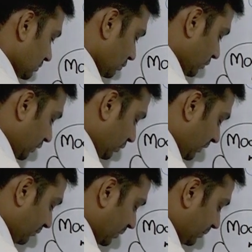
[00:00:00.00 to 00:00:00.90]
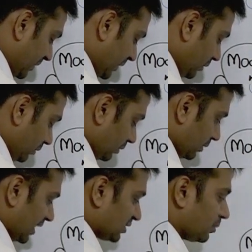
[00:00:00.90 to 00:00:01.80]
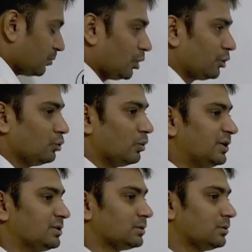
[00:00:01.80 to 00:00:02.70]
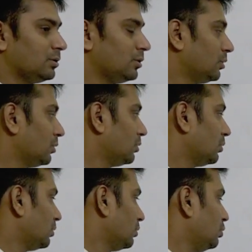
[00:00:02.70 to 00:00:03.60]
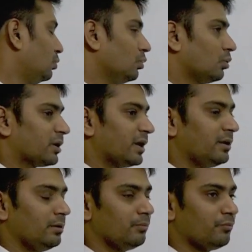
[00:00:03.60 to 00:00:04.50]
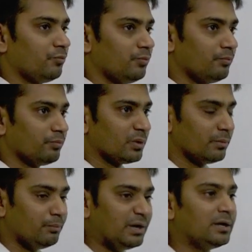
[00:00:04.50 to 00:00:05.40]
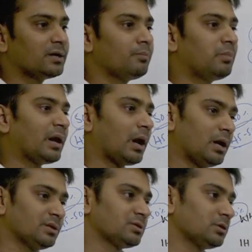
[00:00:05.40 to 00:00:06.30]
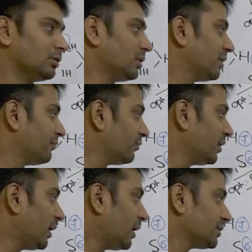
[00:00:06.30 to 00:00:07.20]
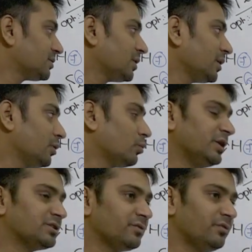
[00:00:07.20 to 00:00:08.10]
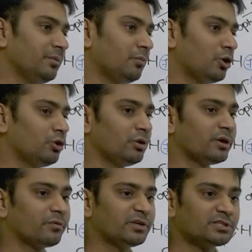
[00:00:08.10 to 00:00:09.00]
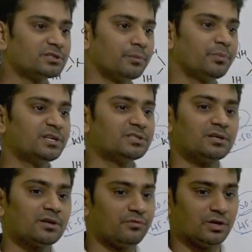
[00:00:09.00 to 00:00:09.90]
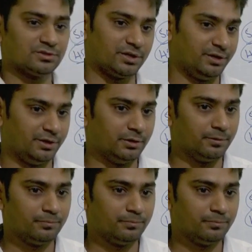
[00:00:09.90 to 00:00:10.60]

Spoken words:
when you have preparing as per module wise, you can build up an answer. Every module requires a separate set of answering here.